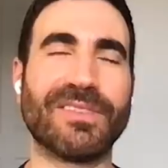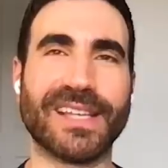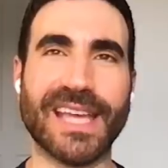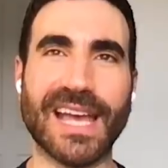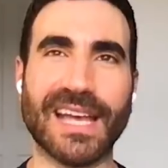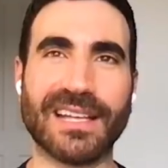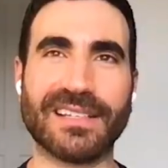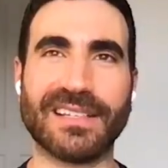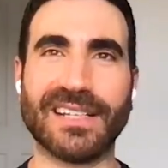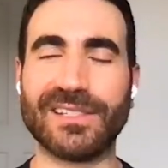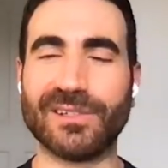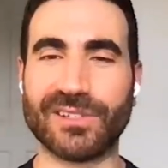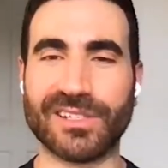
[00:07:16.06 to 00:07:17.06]
forget
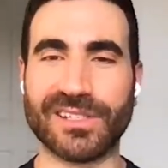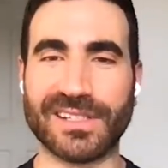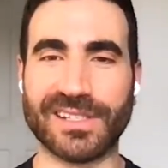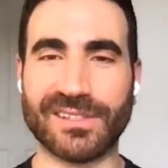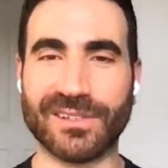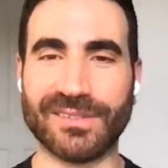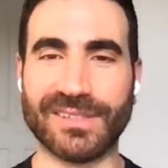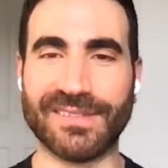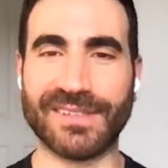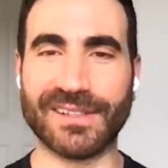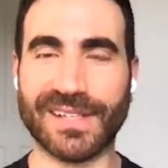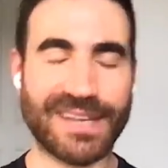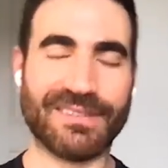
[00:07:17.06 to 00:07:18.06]
and you're just sort of
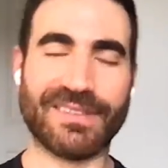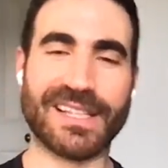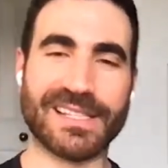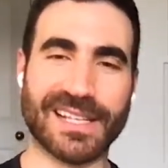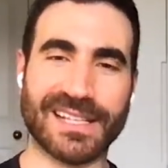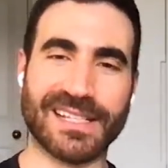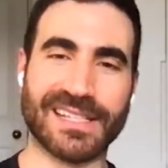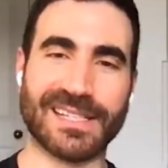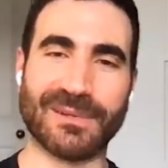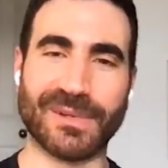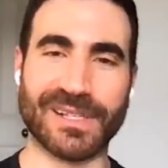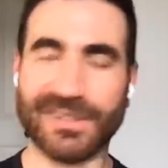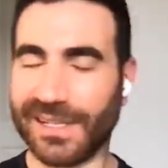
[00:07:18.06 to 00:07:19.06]
living your life and then suddenly
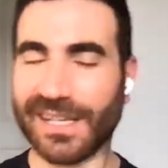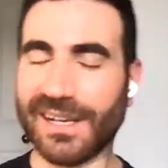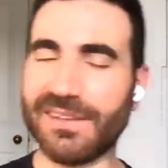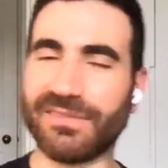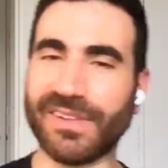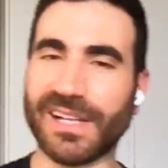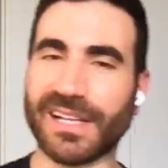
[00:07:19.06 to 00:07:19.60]
someone you're like, oh,